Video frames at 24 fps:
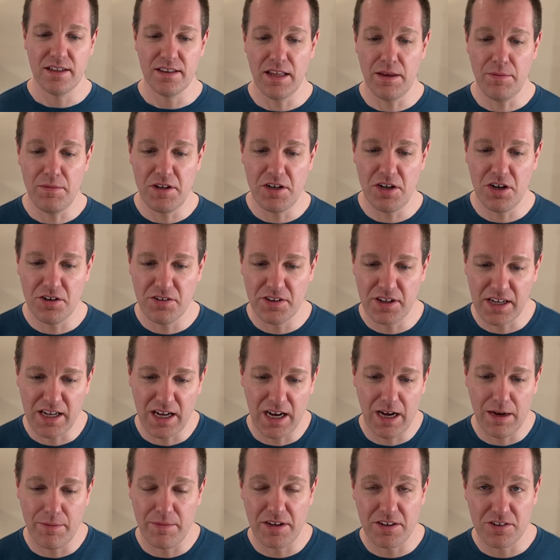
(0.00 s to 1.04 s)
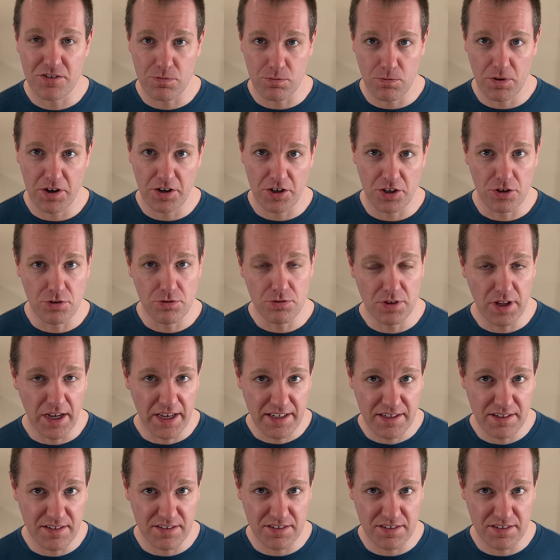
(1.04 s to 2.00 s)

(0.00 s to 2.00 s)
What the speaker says: Let me know in the comments where you like to